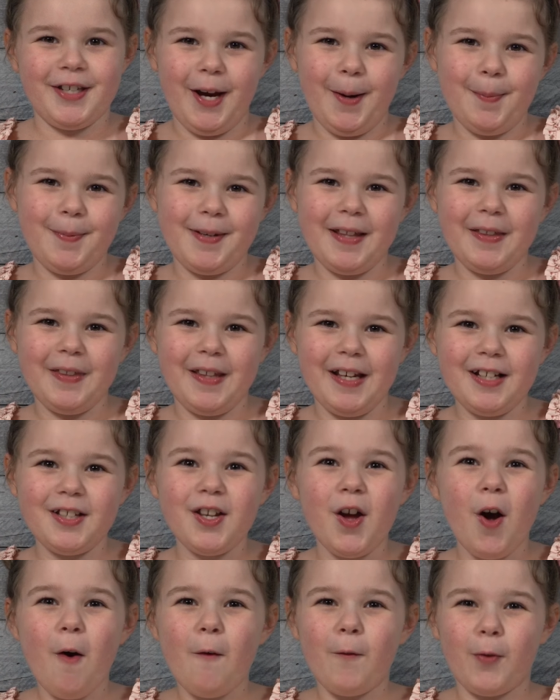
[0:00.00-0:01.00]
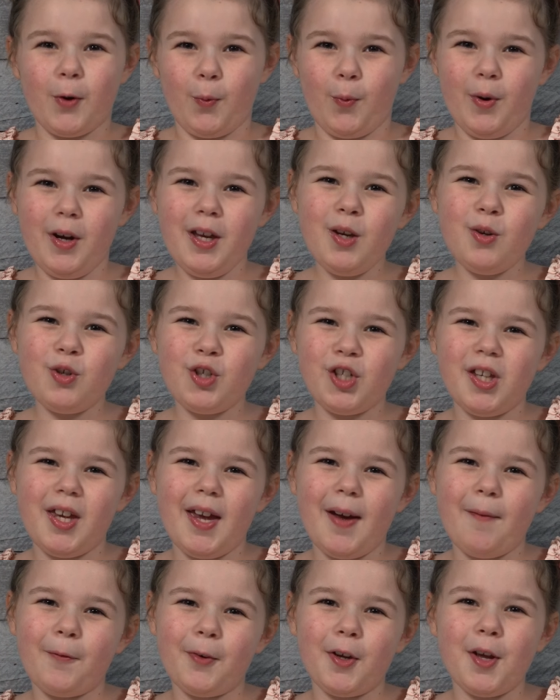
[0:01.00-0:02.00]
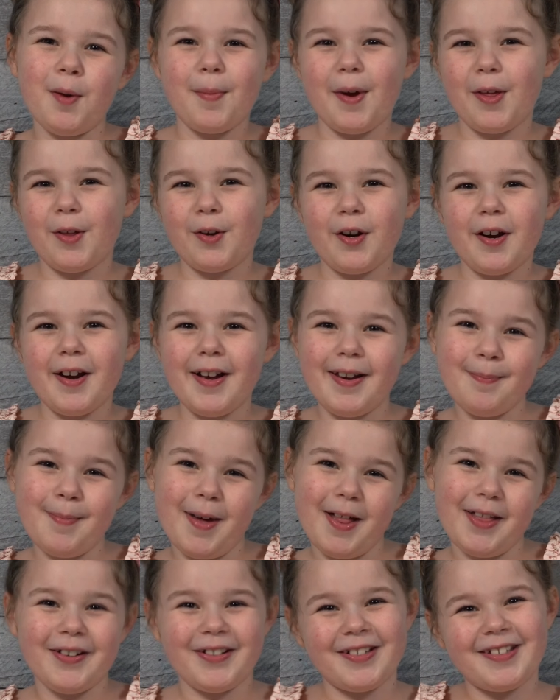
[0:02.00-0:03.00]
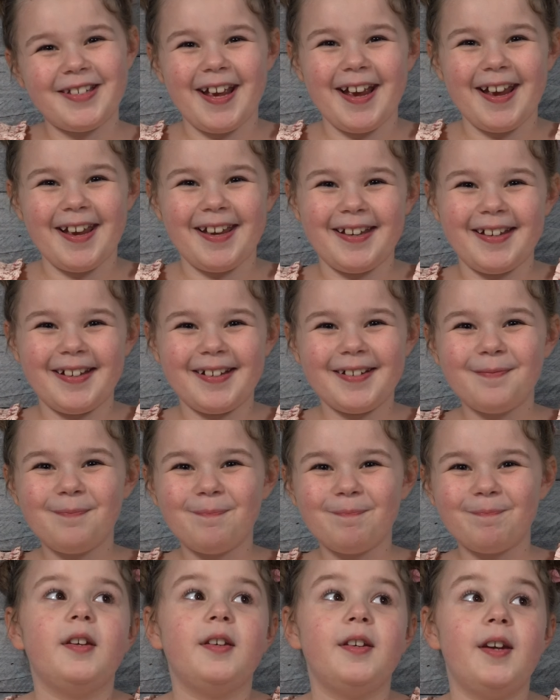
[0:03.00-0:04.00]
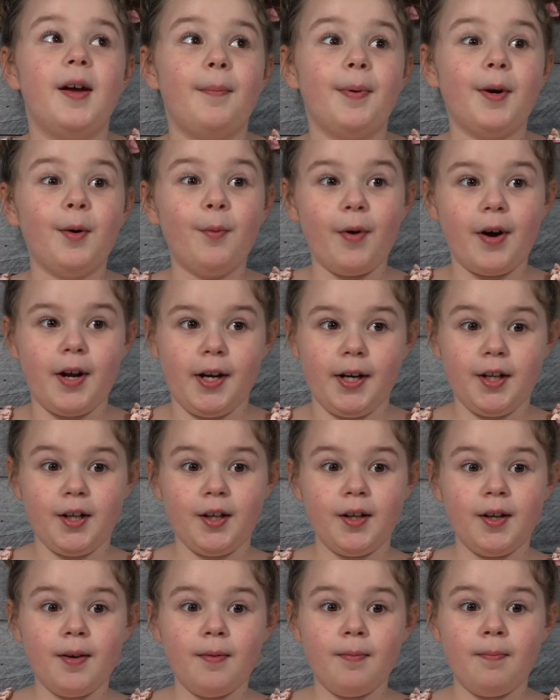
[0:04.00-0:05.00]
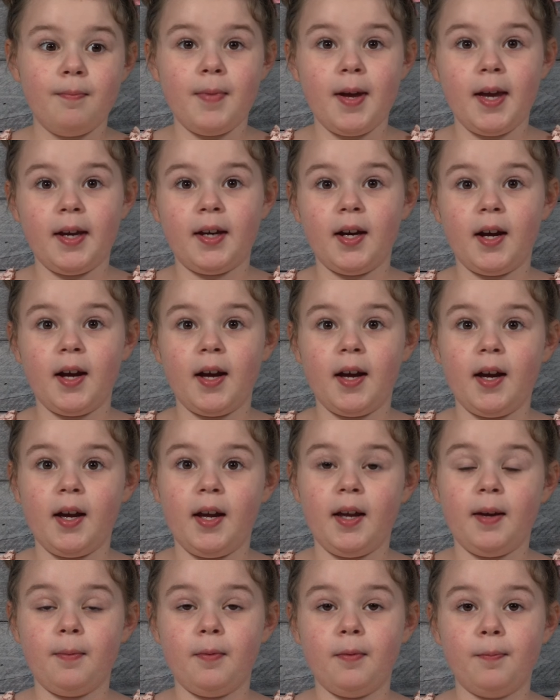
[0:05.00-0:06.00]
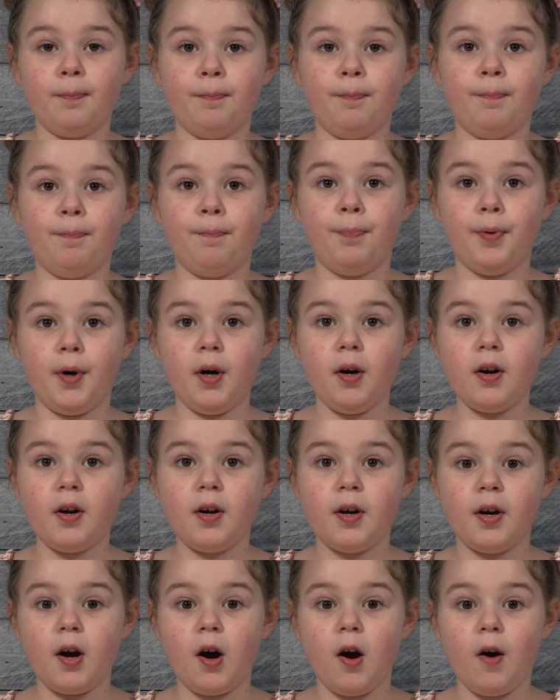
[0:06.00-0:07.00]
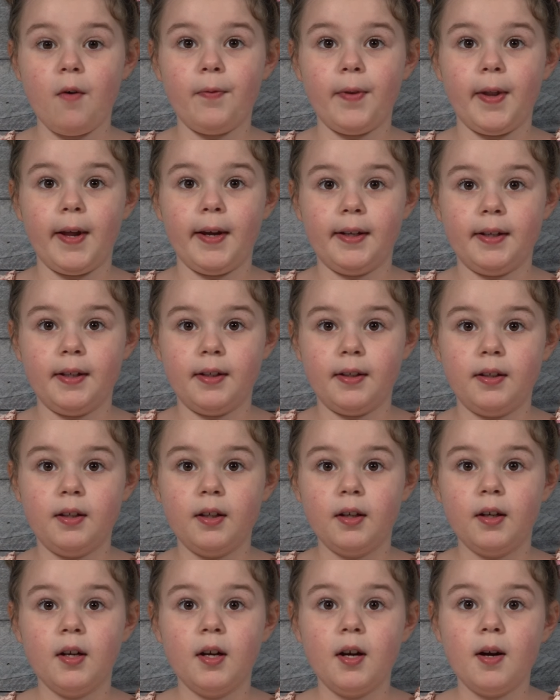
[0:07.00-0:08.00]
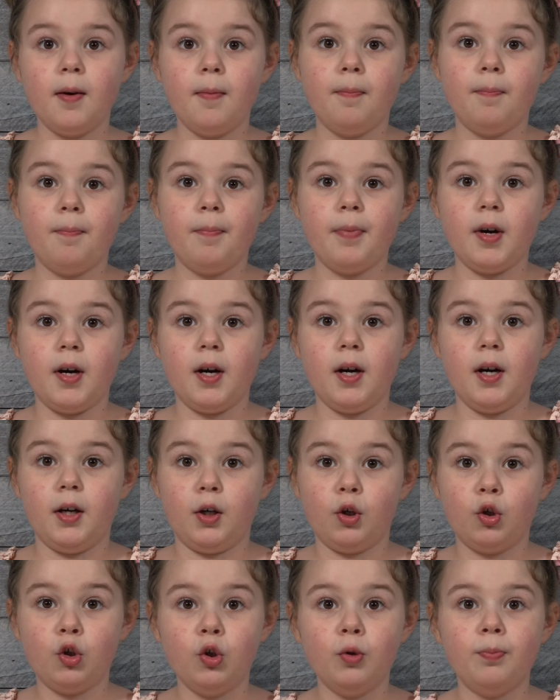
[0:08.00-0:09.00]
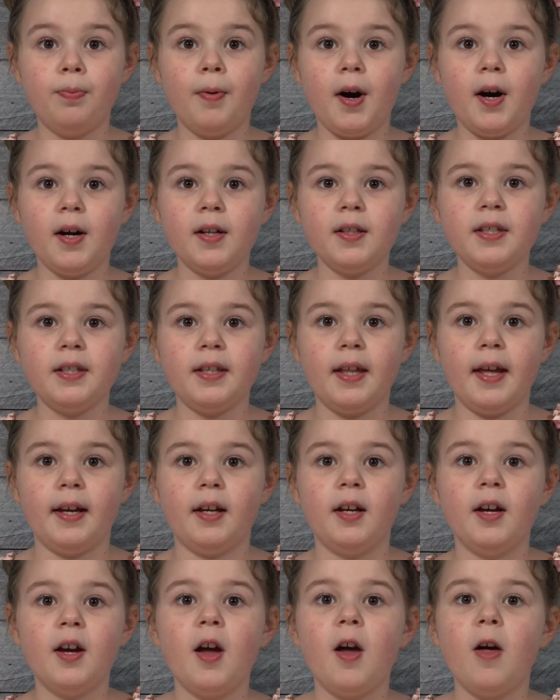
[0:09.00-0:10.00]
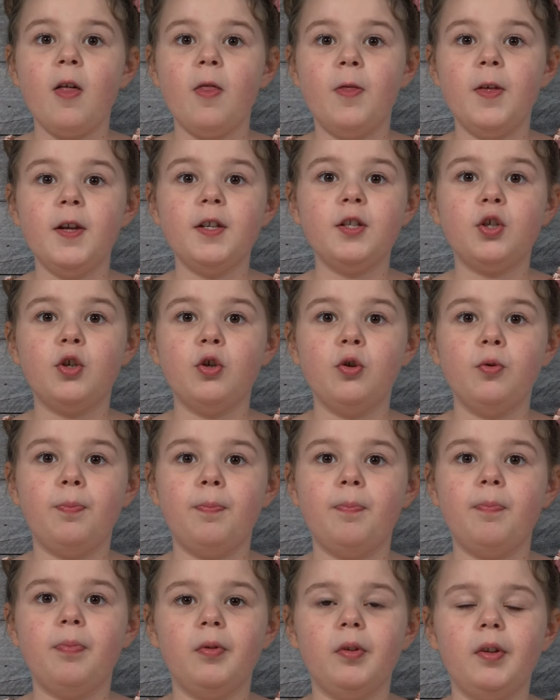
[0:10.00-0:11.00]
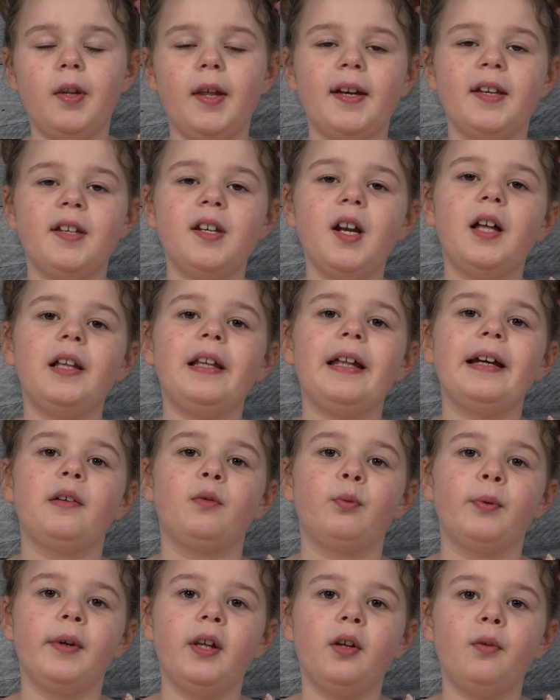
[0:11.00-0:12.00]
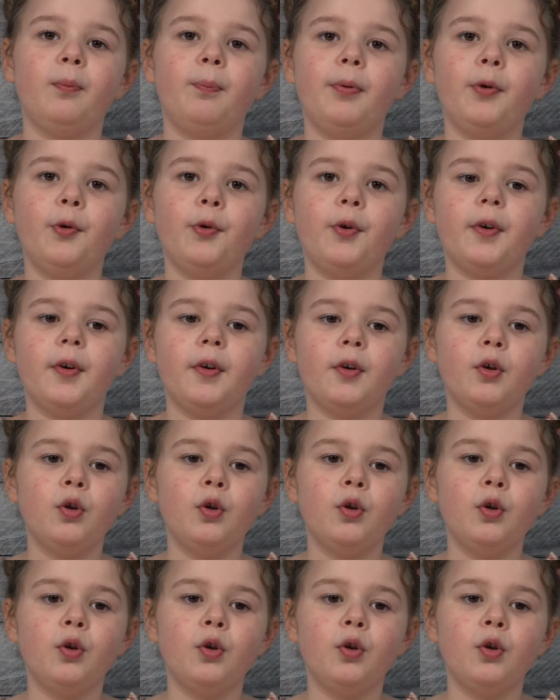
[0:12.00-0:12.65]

top 10 things for what you should get for your mother on Mother's Day. Number one, make a book of like uh, coupons, like this coup, like not like real poop